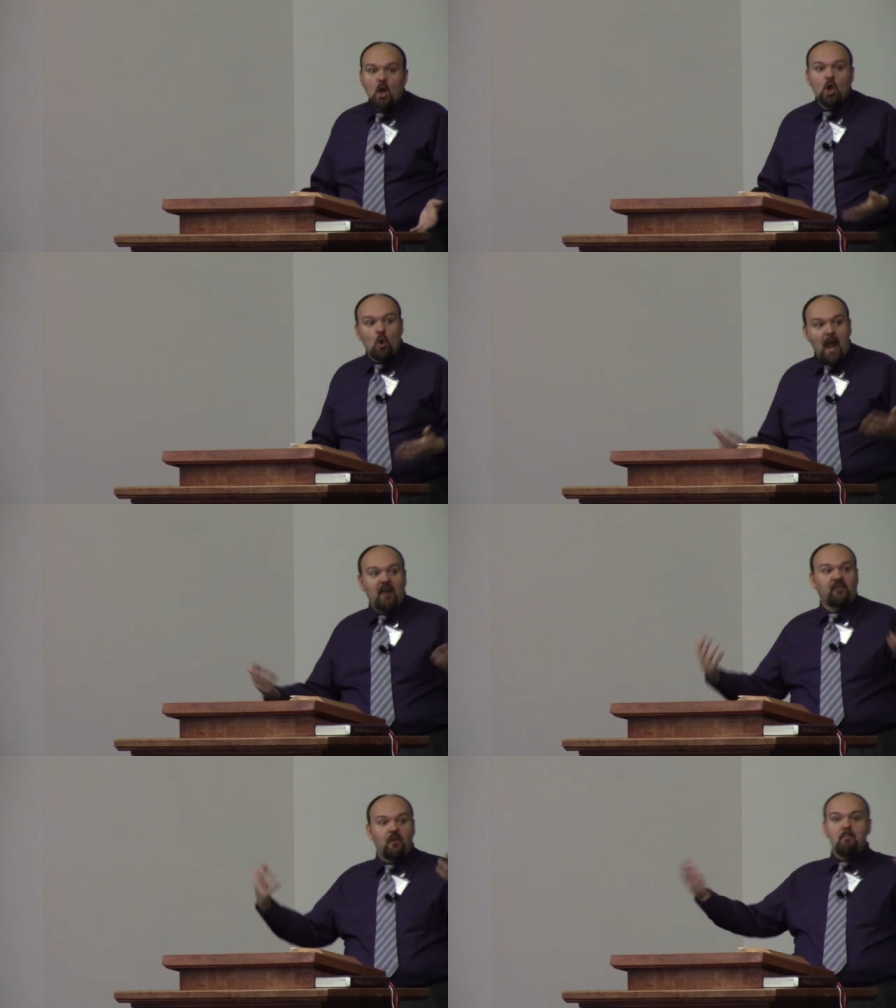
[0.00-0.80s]
who
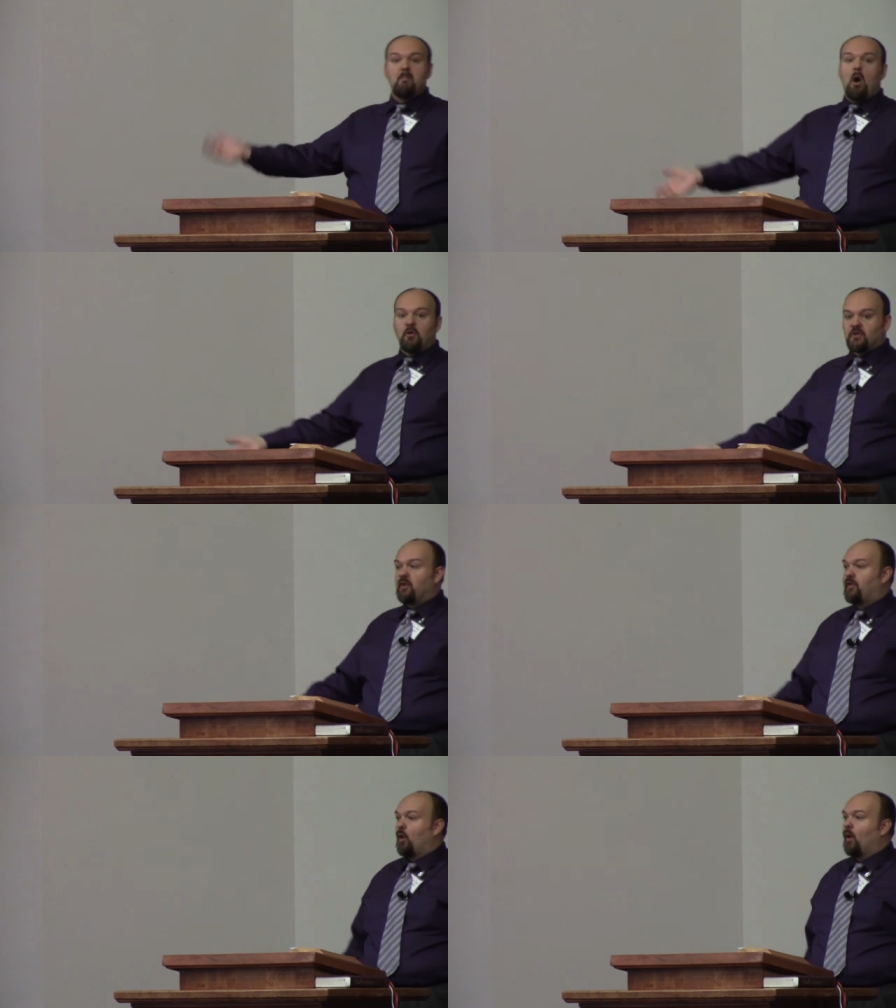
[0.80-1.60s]
has the most
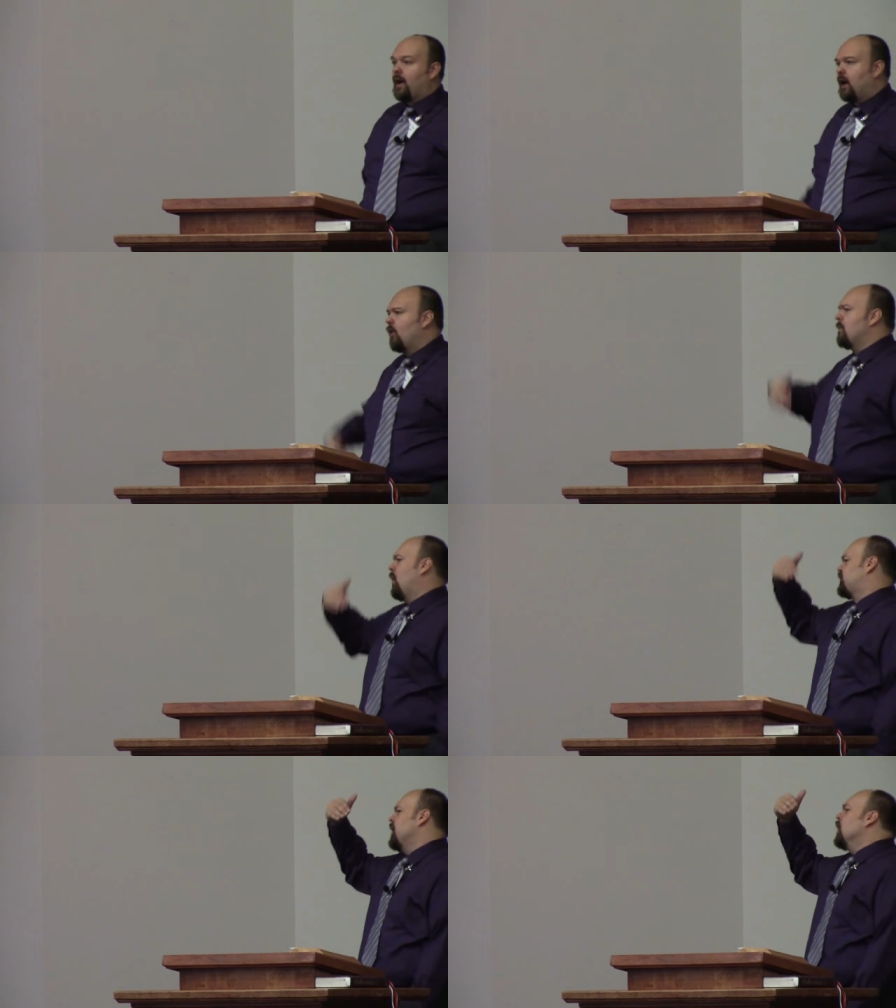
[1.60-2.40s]
authority or the
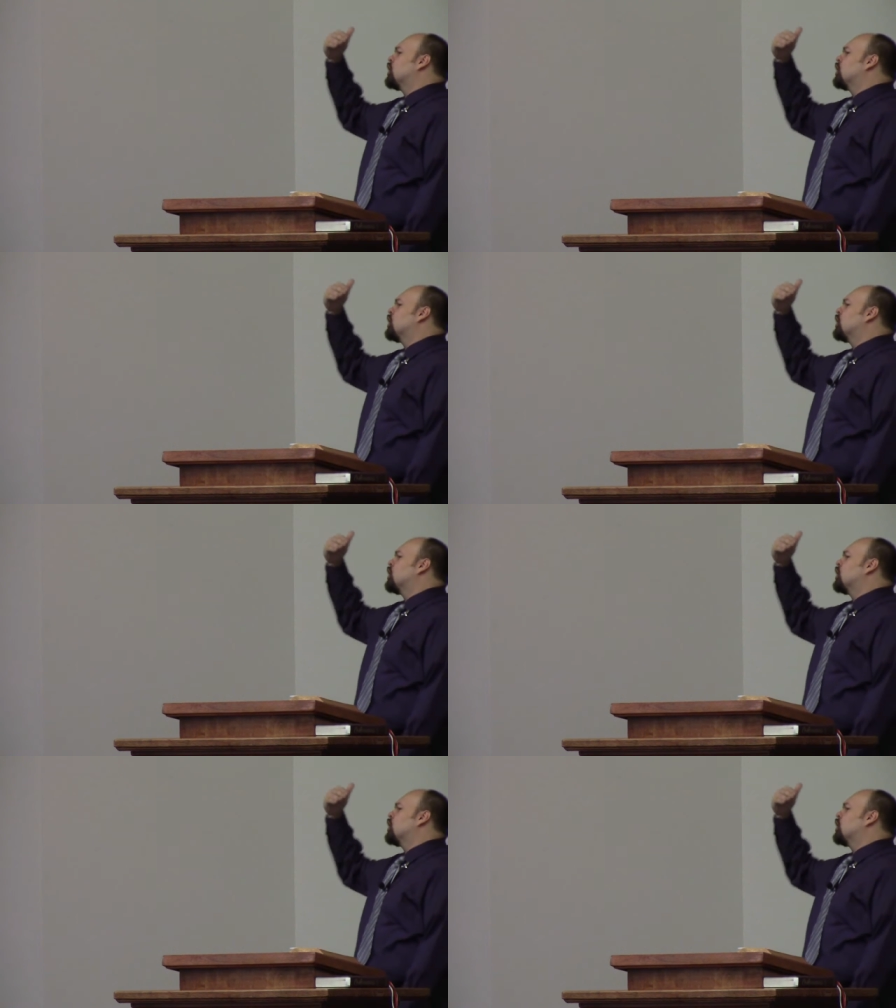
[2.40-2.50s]
most